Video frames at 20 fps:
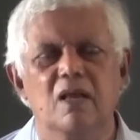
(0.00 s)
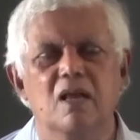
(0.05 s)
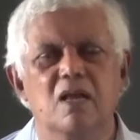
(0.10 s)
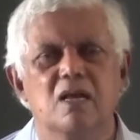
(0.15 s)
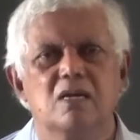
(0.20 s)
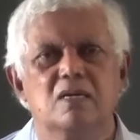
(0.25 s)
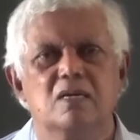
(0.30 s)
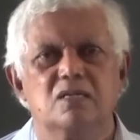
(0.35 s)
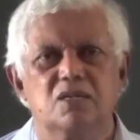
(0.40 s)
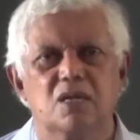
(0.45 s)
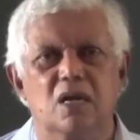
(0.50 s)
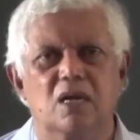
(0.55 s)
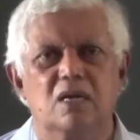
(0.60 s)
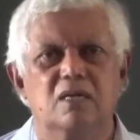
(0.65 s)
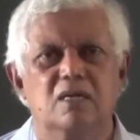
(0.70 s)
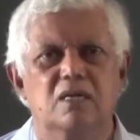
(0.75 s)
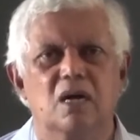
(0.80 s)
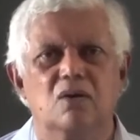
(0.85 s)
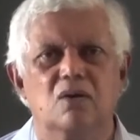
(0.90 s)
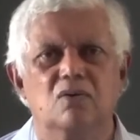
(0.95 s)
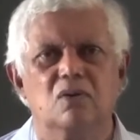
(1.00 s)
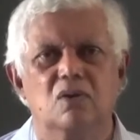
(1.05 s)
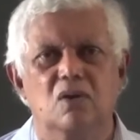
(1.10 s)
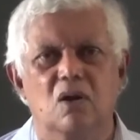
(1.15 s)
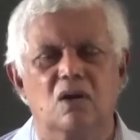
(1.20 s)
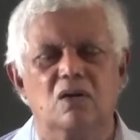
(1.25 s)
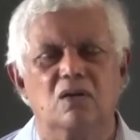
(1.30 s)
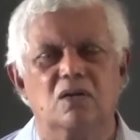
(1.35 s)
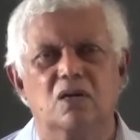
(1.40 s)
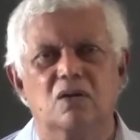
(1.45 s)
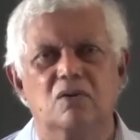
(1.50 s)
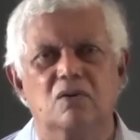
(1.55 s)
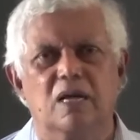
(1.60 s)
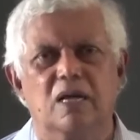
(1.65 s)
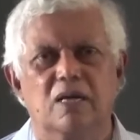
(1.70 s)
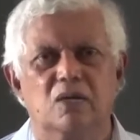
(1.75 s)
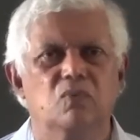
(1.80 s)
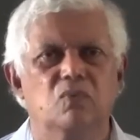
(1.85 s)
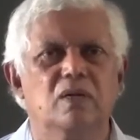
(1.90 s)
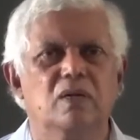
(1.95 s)
Shutdown, lockdown
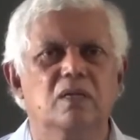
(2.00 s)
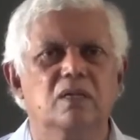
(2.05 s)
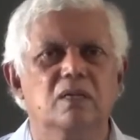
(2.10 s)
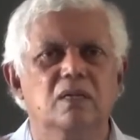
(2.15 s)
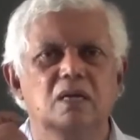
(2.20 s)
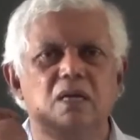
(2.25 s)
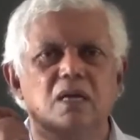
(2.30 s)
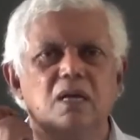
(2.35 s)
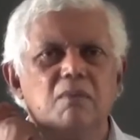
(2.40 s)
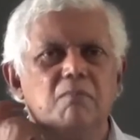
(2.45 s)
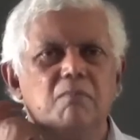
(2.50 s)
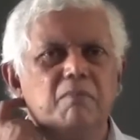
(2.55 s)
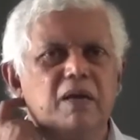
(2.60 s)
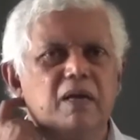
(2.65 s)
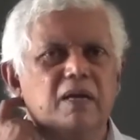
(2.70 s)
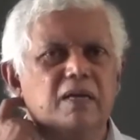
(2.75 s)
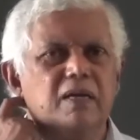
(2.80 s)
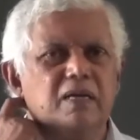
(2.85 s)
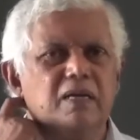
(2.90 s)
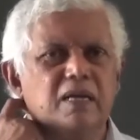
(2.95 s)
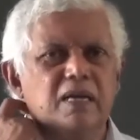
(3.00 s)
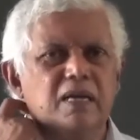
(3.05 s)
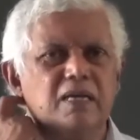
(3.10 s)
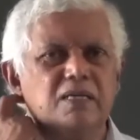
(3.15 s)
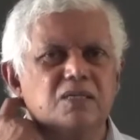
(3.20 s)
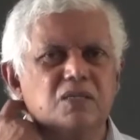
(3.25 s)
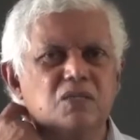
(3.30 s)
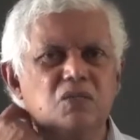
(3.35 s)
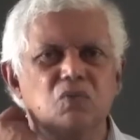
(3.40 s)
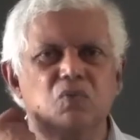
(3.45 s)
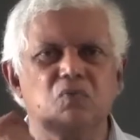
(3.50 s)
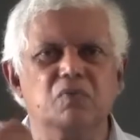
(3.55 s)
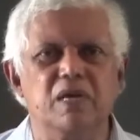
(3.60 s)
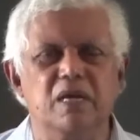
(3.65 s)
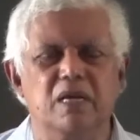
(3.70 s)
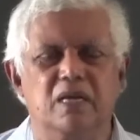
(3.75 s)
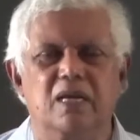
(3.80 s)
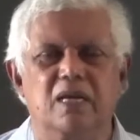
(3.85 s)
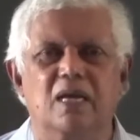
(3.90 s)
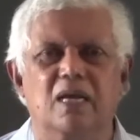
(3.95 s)
at will, making nations
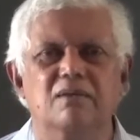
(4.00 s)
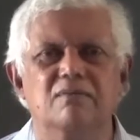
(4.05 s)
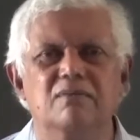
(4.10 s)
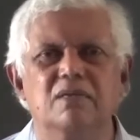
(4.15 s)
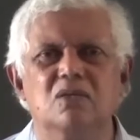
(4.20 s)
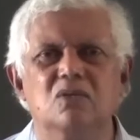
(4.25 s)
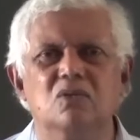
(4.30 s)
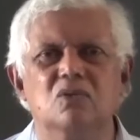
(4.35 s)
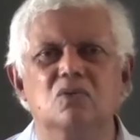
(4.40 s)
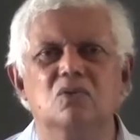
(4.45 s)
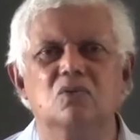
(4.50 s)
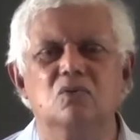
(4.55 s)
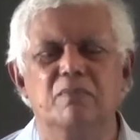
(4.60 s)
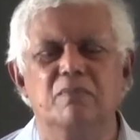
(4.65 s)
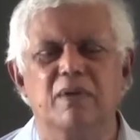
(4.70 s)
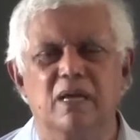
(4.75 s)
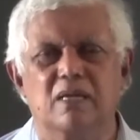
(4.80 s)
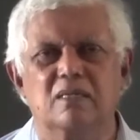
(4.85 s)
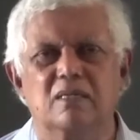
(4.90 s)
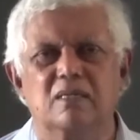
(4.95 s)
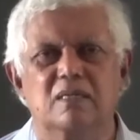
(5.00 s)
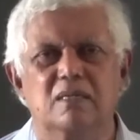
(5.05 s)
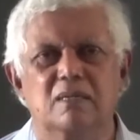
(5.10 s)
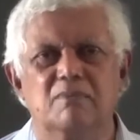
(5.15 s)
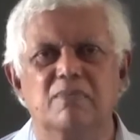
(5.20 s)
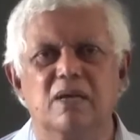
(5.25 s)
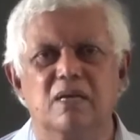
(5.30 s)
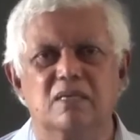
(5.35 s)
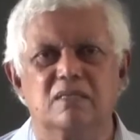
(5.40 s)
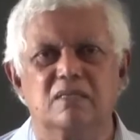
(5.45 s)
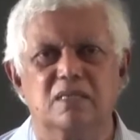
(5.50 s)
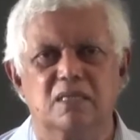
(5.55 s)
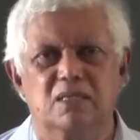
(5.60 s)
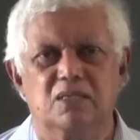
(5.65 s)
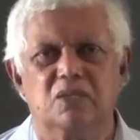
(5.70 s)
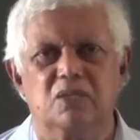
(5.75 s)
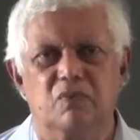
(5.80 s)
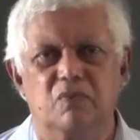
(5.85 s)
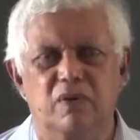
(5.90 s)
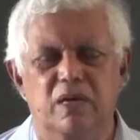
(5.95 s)
weak. And we know who makes
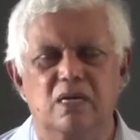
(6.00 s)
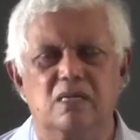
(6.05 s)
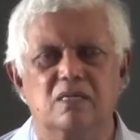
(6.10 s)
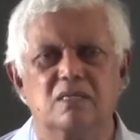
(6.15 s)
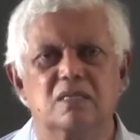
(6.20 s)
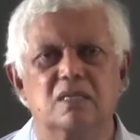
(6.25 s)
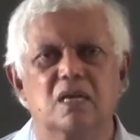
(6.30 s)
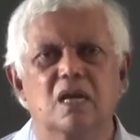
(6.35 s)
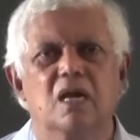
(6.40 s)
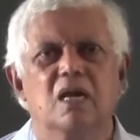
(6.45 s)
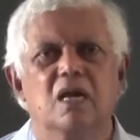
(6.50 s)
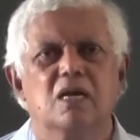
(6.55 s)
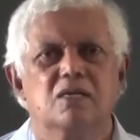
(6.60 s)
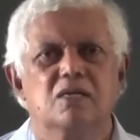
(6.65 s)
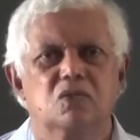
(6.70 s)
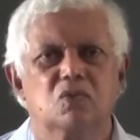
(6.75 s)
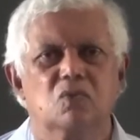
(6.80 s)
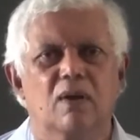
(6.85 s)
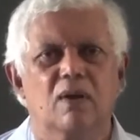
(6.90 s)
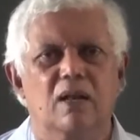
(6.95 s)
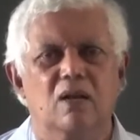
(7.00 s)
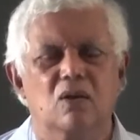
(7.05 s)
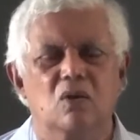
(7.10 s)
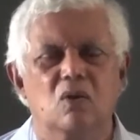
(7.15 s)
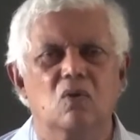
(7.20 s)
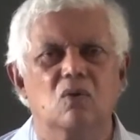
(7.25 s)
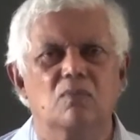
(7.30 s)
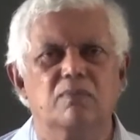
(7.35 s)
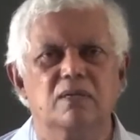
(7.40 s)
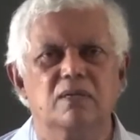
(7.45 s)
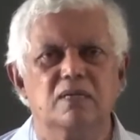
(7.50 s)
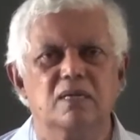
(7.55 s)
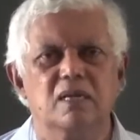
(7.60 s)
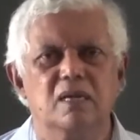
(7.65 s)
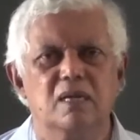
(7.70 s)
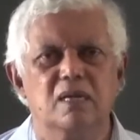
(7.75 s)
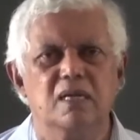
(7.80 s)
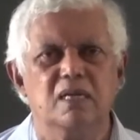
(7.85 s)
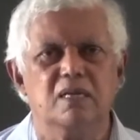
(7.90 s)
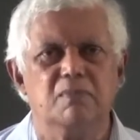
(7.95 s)
nations weak. So while global
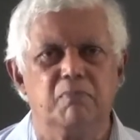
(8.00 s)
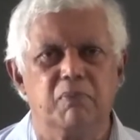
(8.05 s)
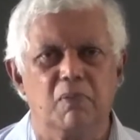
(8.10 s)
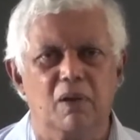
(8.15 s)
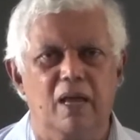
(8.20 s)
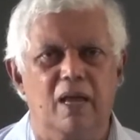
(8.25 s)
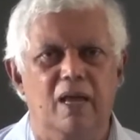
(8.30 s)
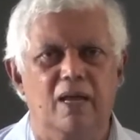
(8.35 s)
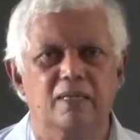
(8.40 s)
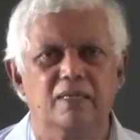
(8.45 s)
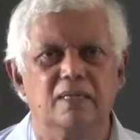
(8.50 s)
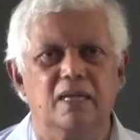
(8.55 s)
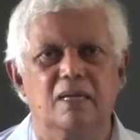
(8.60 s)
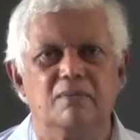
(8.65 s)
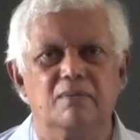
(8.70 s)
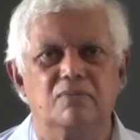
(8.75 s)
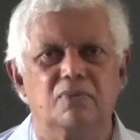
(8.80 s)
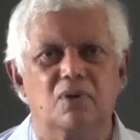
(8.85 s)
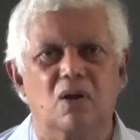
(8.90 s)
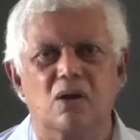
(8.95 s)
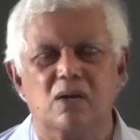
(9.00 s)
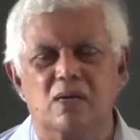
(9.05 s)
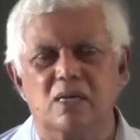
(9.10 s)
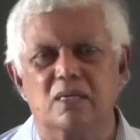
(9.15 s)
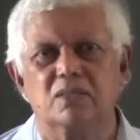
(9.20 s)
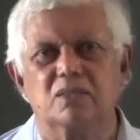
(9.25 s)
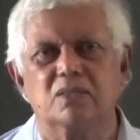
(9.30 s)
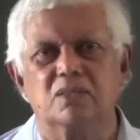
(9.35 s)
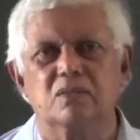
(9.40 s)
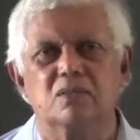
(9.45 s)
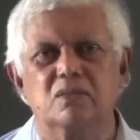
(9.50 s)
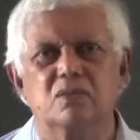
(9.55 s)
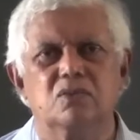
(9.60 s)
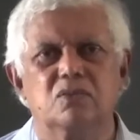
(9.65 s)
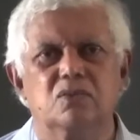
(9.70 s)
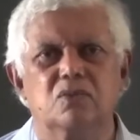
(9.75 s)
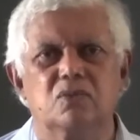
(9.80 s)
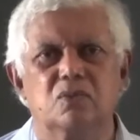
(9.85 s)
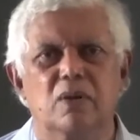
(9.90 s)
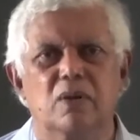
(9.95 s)
elite planned and brought us
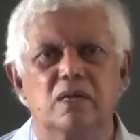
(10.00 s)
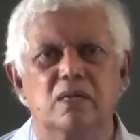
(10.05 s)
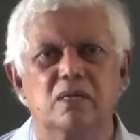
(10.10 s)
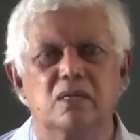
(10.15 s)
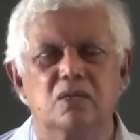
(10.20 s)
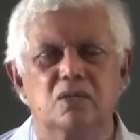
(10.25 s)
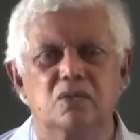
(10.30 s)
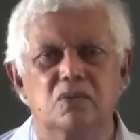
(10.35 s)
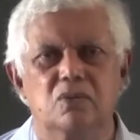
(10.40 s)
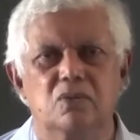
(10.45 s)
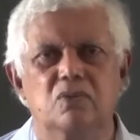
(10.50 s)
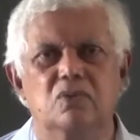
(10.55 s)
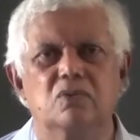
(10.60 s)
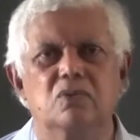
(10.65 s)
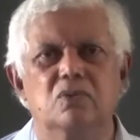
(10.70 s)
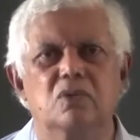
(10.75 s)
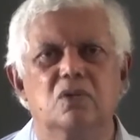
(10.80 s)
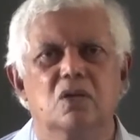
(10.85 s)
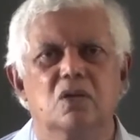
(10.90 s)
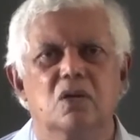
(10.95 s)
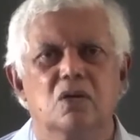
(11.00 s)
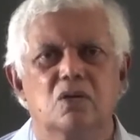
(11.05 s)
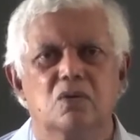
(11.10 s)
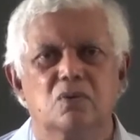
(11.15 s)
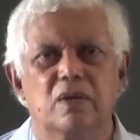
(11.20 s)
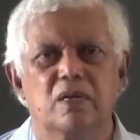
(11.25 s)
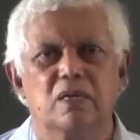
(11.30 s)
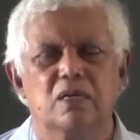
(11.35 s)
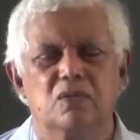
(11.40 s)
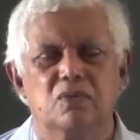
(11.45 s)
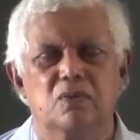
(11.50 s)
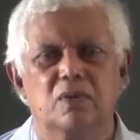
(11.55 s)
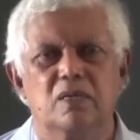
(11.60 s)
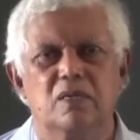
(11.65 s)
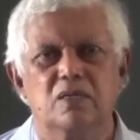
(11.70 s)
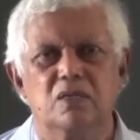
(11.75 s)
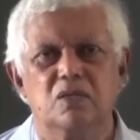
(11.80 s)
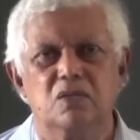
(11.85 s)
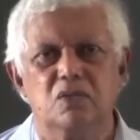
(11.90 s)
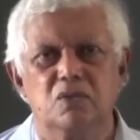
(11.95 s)
to
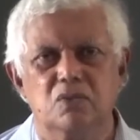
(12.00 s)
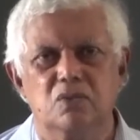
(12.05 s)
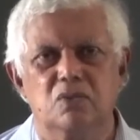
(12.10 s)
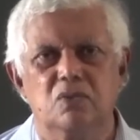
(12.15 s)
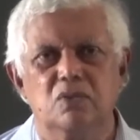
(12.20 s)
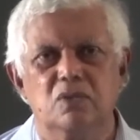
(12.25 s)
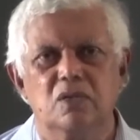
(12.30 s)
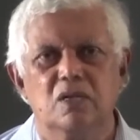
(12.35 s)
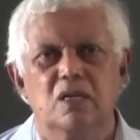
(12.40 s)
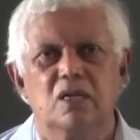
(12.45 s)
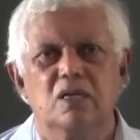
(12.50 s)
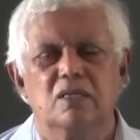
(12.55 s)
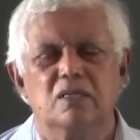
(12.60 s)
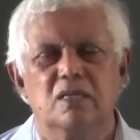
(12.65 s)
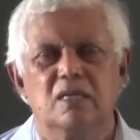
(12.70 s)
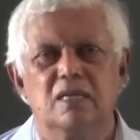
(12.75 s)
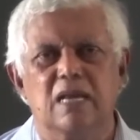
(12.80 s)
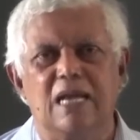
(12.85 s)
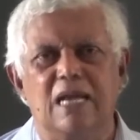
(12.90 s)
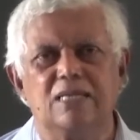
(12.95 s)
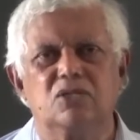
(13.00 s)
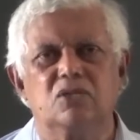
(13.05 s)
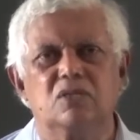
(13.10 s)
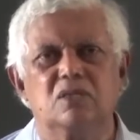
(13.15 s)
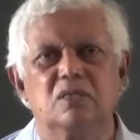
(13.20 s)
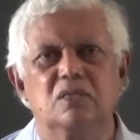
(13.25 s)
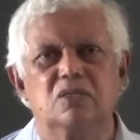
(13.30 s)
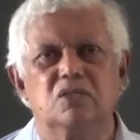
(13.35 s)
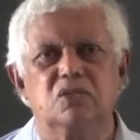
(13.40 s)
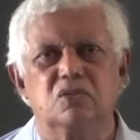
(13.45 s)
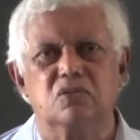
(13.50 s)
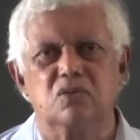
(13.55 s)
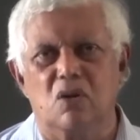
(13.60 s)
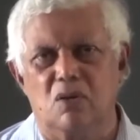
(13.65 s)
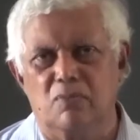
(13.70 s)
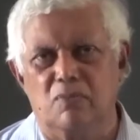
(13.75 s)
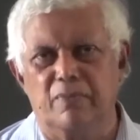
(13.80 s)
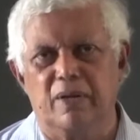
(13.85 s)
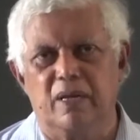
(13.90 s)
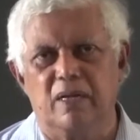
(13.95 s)
2022, the national
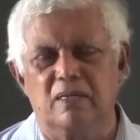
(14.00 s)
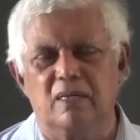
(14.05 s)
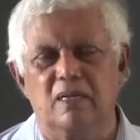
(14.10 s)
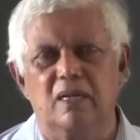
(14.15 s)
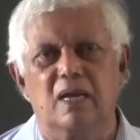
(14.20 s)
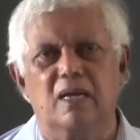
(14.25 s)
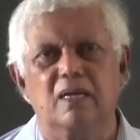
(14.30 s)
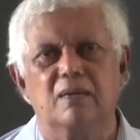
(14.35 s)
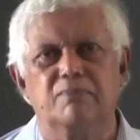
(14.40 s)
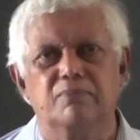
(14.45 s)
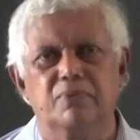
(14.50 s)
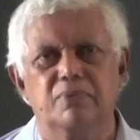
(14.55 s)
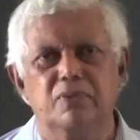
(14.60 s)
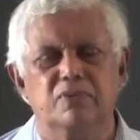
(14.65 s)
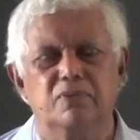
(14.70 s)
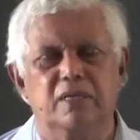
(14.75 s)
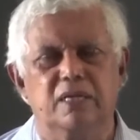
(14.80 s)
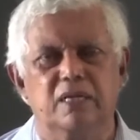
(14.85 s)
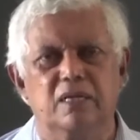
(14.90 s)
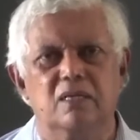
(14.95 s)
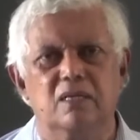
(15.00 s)
strongmen like Putin,